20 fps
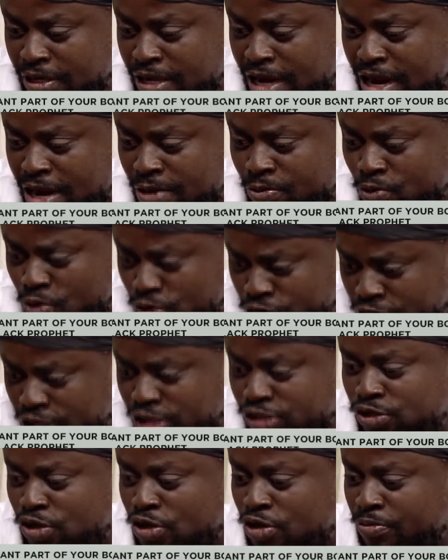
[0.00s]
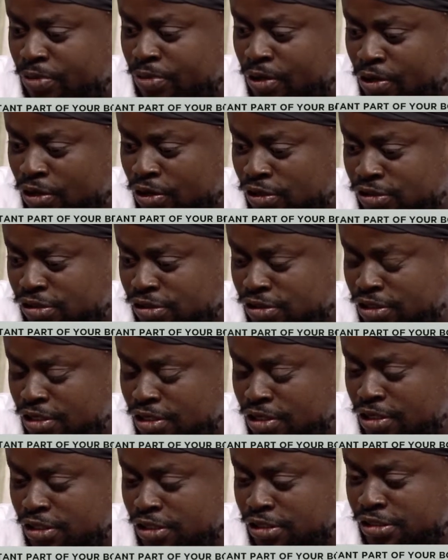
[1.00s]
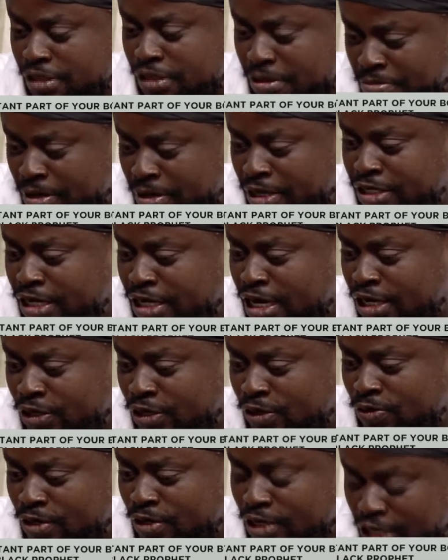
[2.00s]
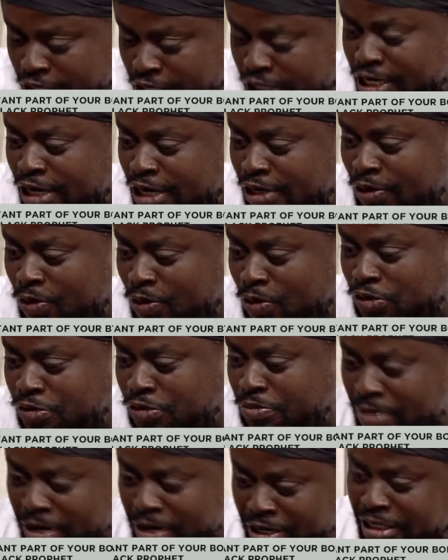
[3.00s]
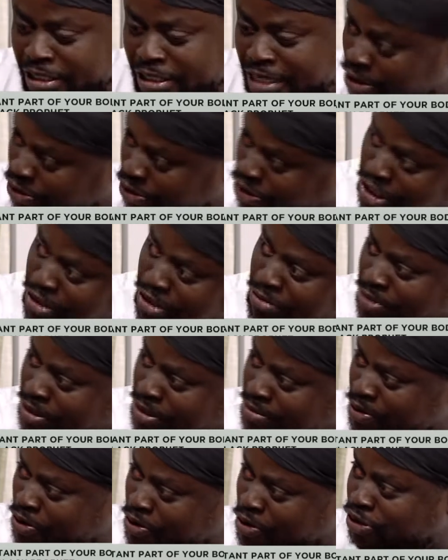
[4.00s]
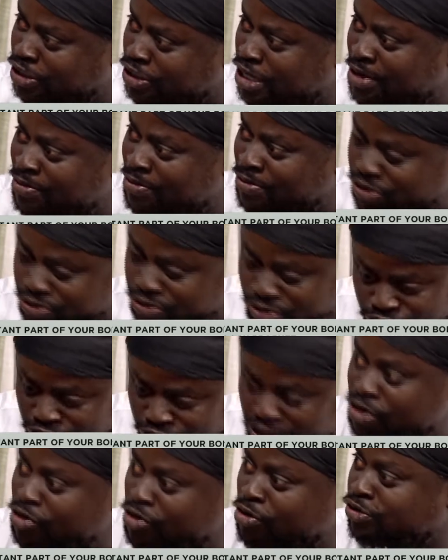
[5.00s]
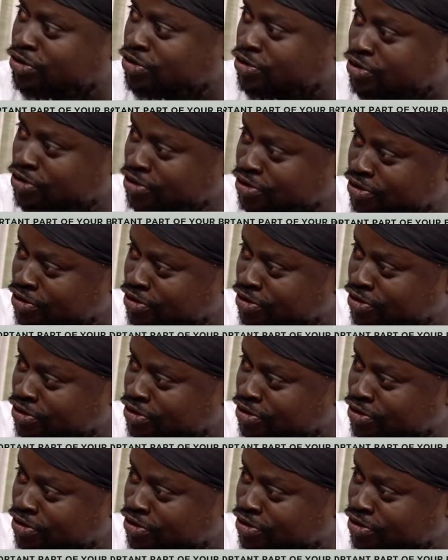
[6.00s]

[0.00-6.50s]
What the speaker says: I wrote a song because somebody I know, a lady I know's mother doubted me because I was dreadlocks.